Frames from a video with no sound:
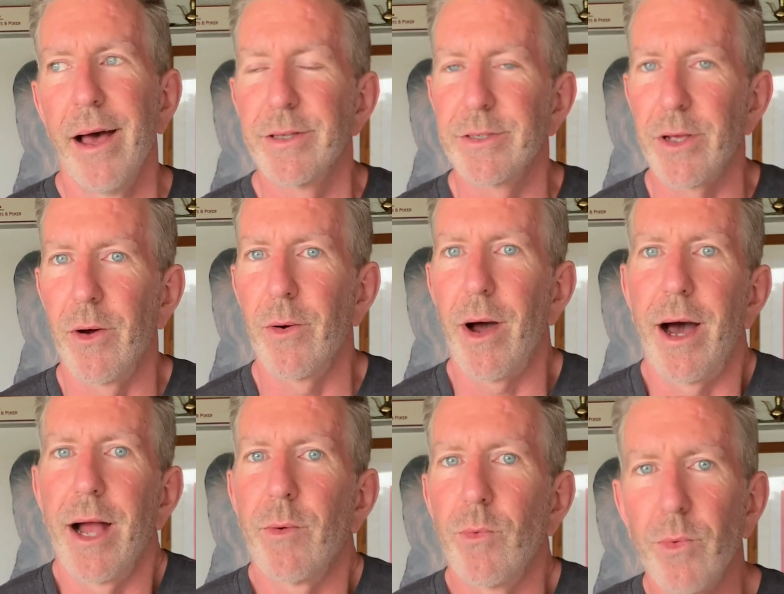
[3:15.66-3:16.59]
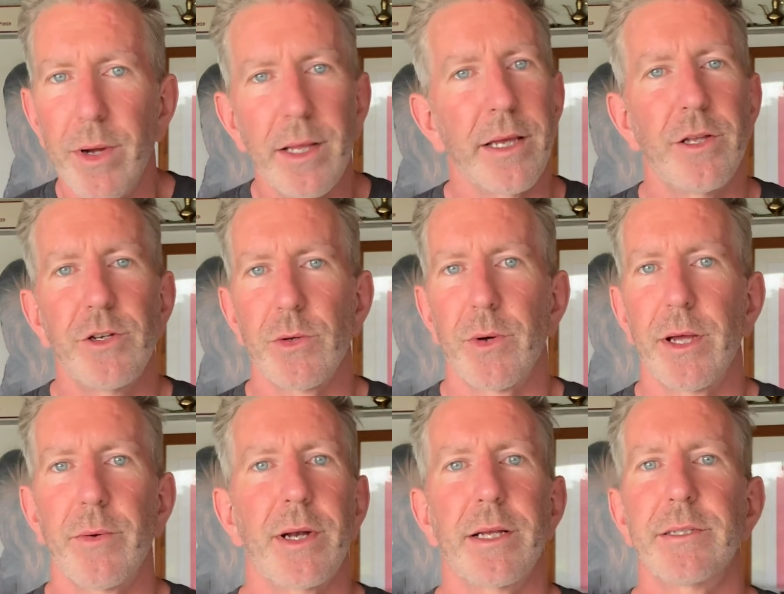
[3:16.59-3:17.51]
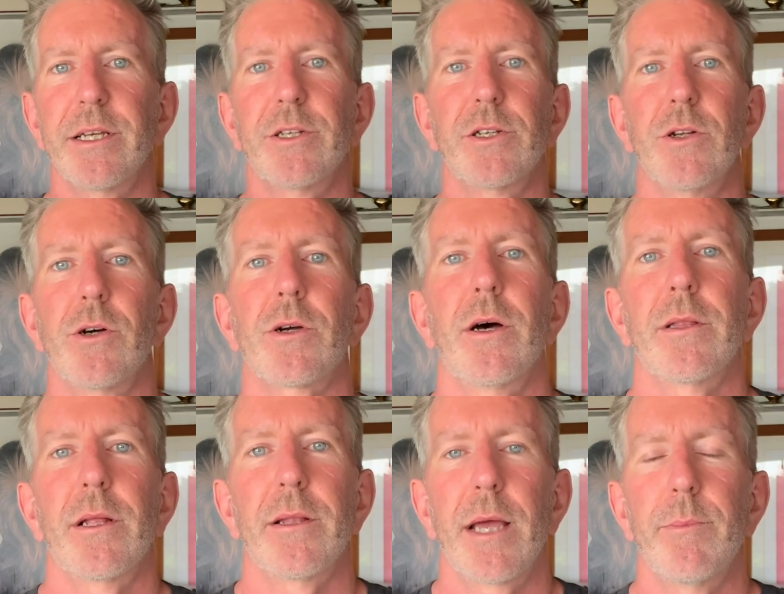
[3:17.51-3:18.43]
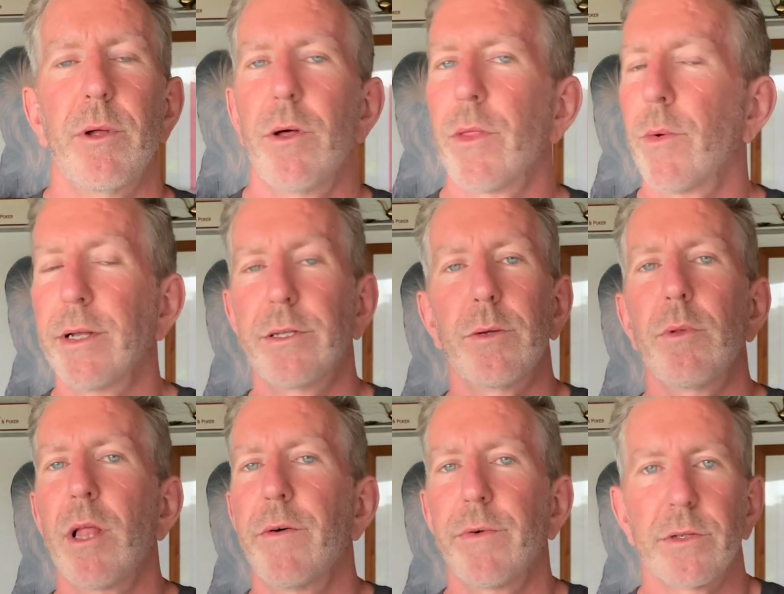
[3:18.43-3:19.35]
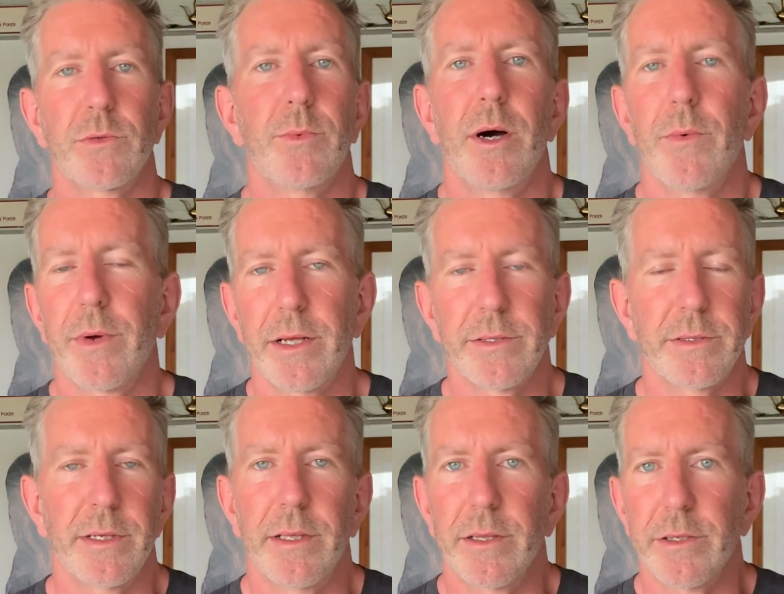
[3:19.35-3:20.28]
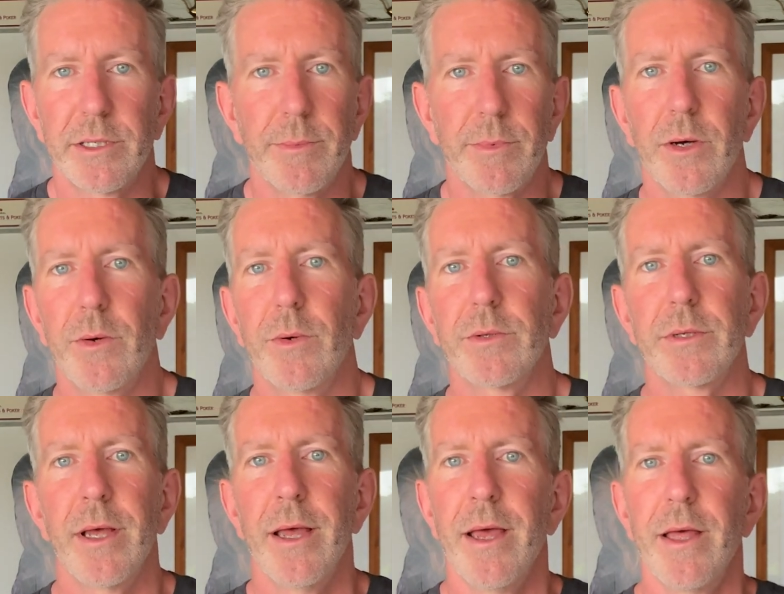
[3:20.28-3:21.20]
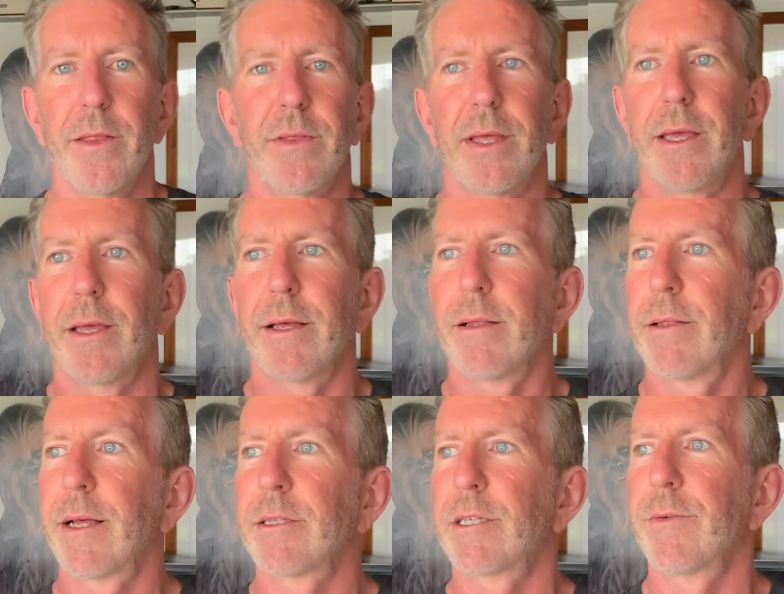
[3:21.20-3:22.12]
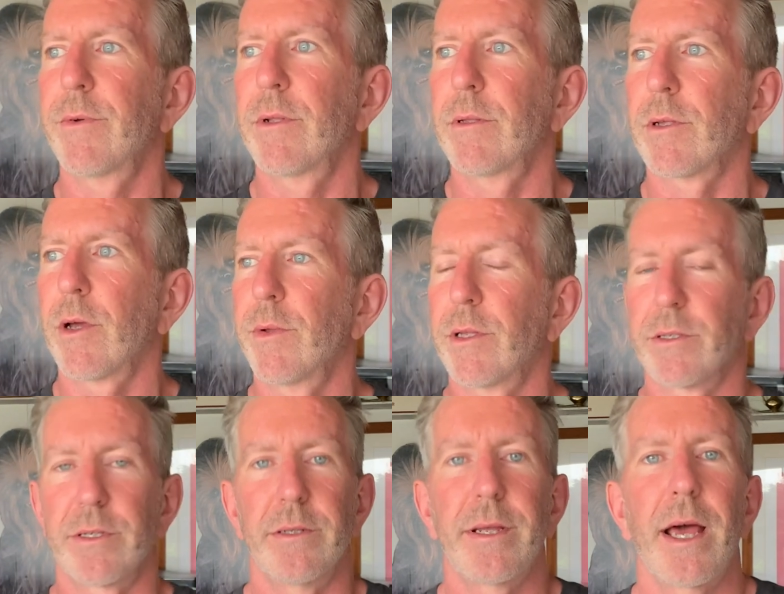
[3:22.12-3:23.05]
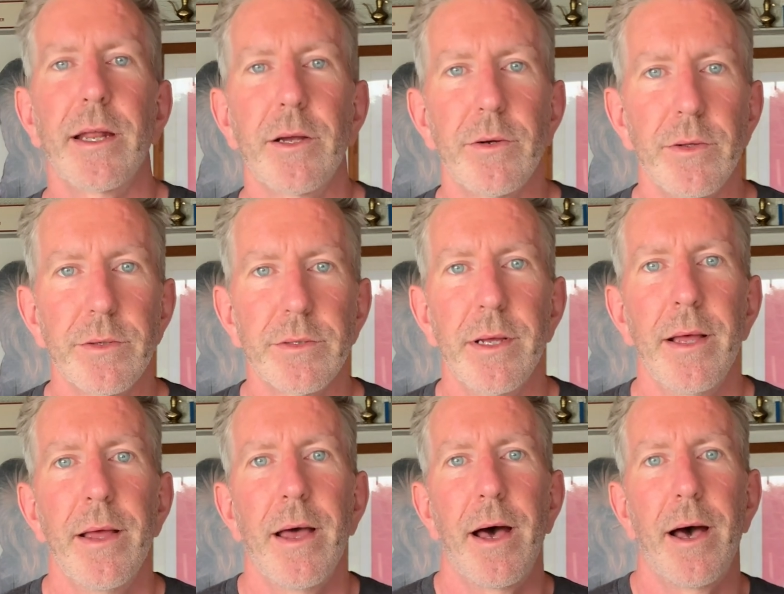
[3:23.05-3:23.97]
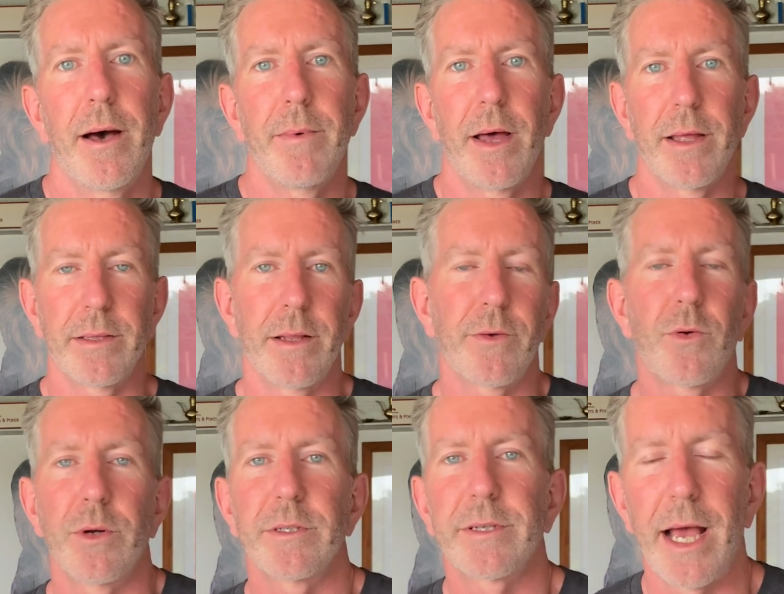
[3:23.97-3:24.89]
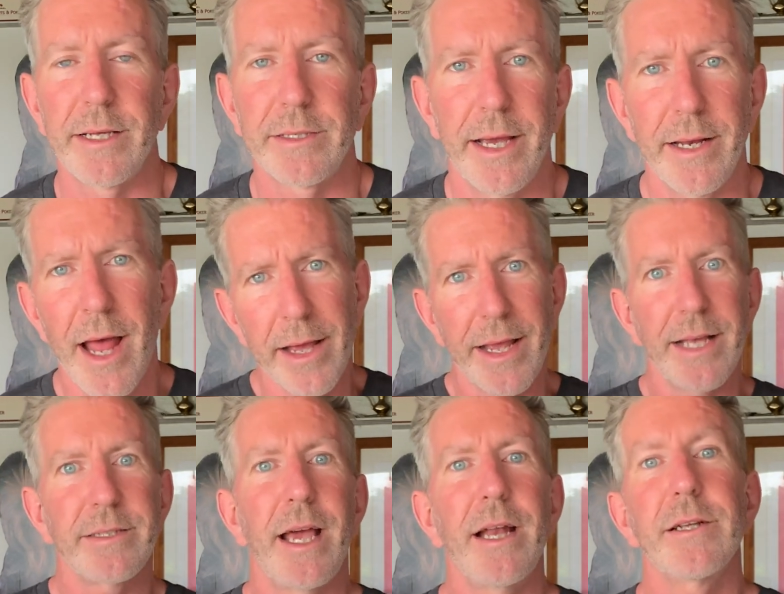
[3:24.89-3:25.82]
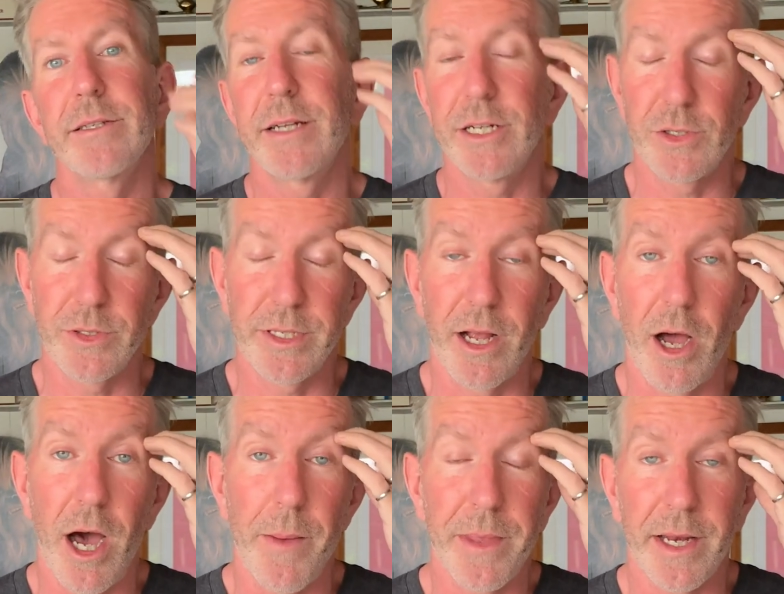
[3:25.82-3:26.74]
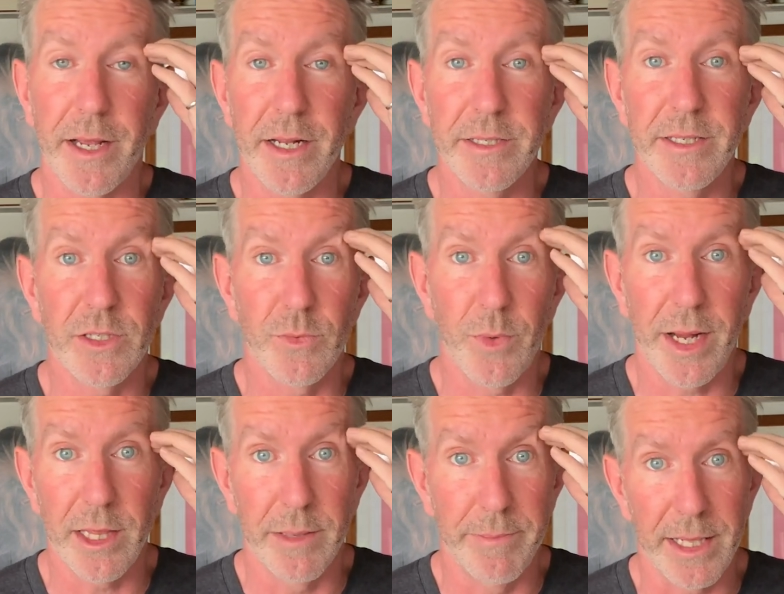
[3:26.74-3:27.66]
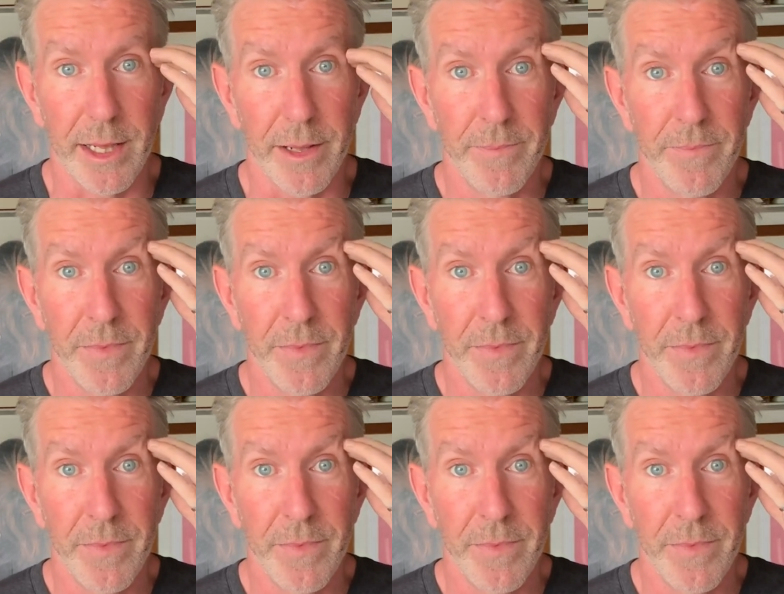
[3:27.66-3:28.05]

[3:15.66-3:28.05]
So I really enjoy when I see Chinook on the label, although I do love it as well when I see the Simcoes, let's even go into Centennials, and of course Cascade. Cascade is an interesting hop that it kind of sits right in the middle.